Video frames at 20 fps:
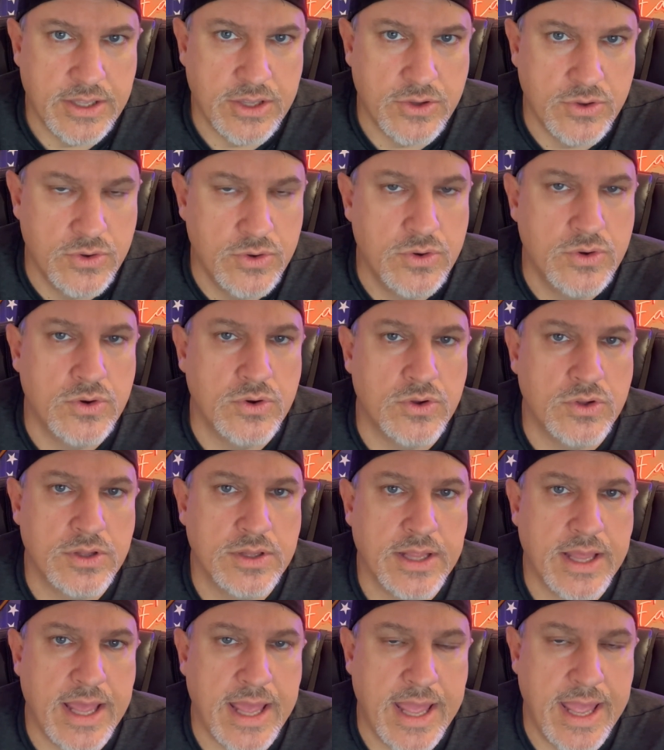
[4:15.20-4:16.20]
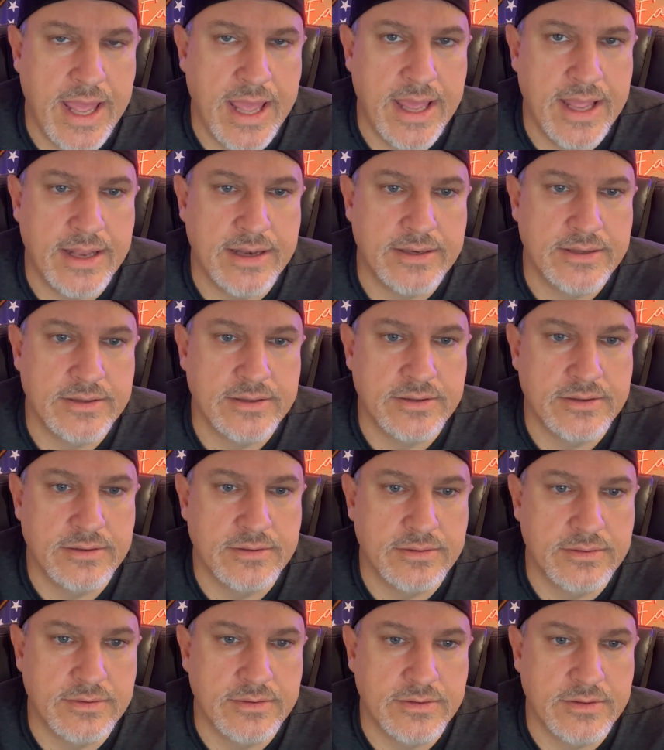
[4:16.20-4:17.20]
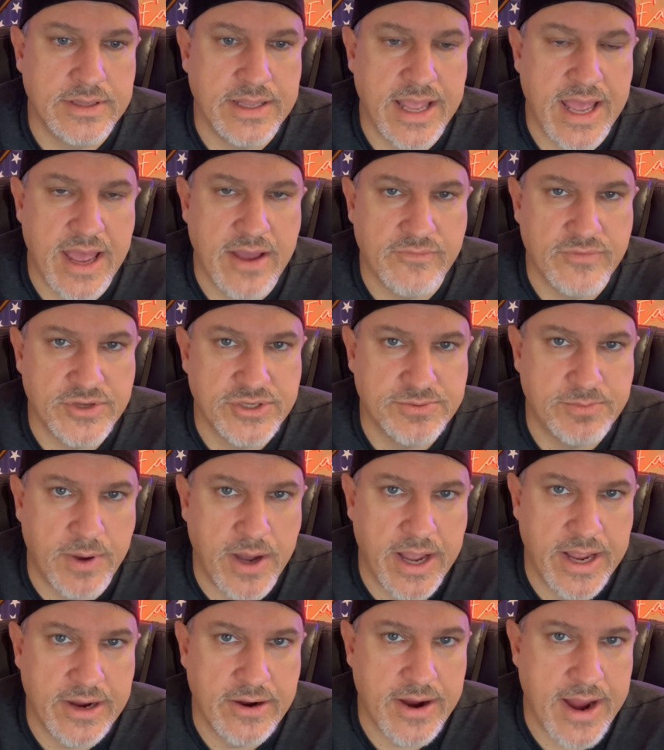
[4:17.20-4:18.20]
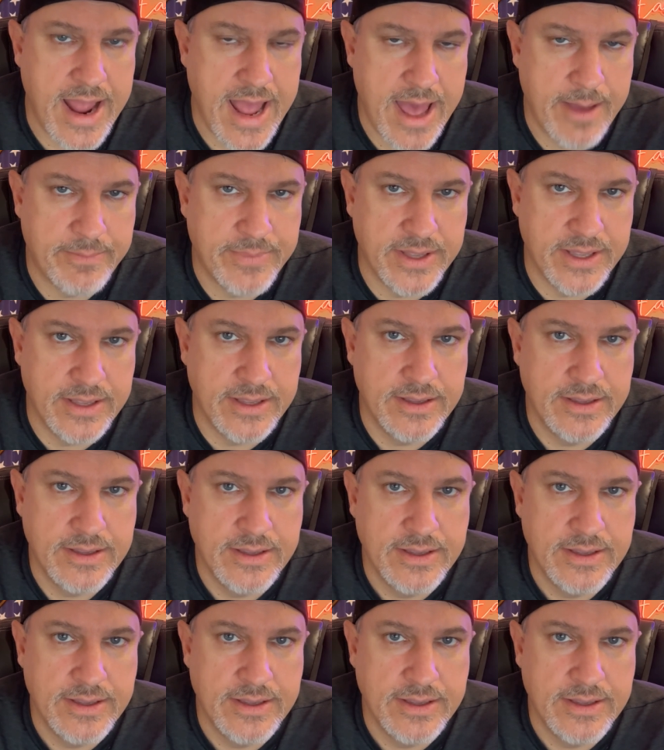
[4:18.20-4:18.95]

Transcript: Google and the average buyer happy